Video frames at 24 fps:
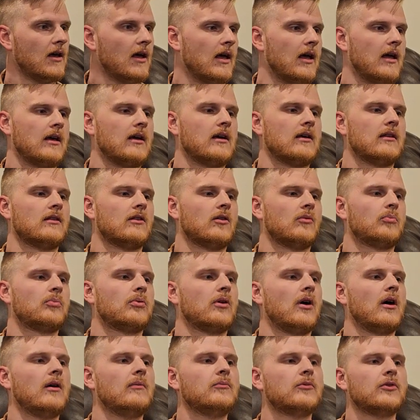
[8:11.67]
And the
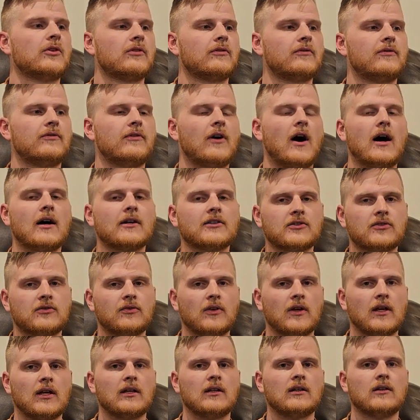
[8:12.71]
problem with
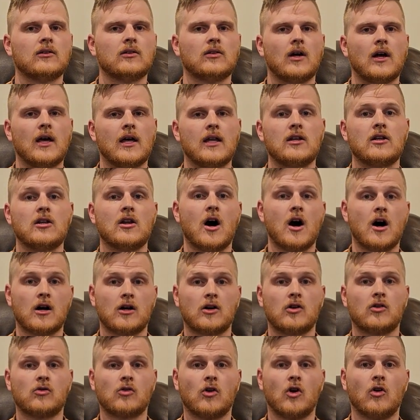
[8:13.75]
phosphate and
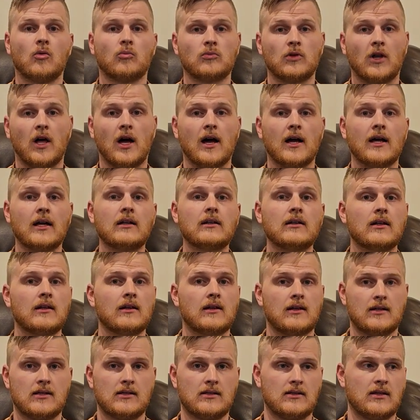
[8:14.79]
not chrome lined
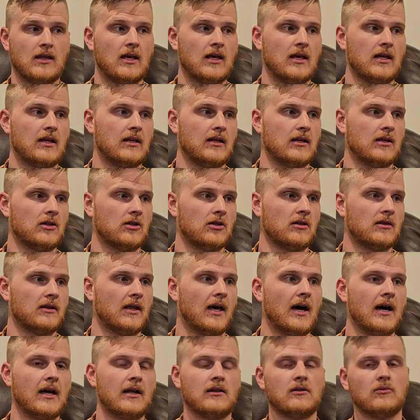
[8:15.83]
is that
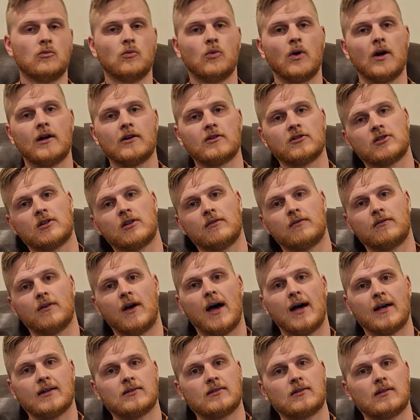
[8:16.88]
wears the
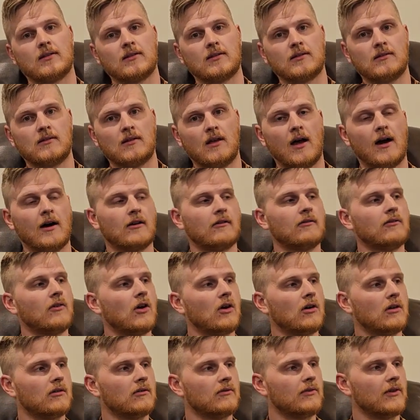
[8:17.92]
fastest out of
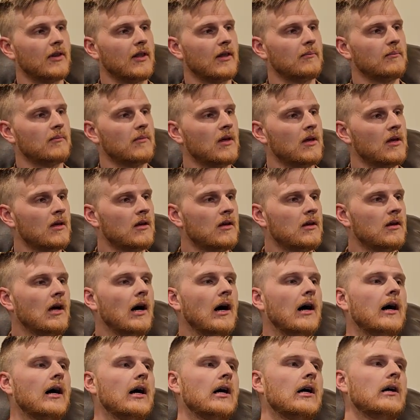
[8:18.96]
all of
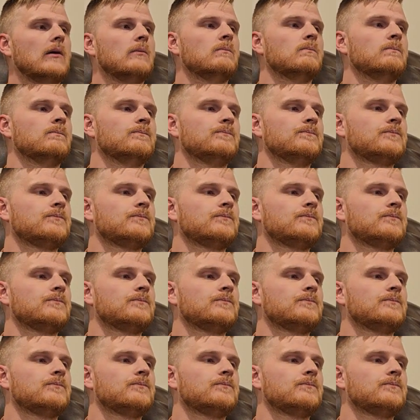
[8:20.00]
them.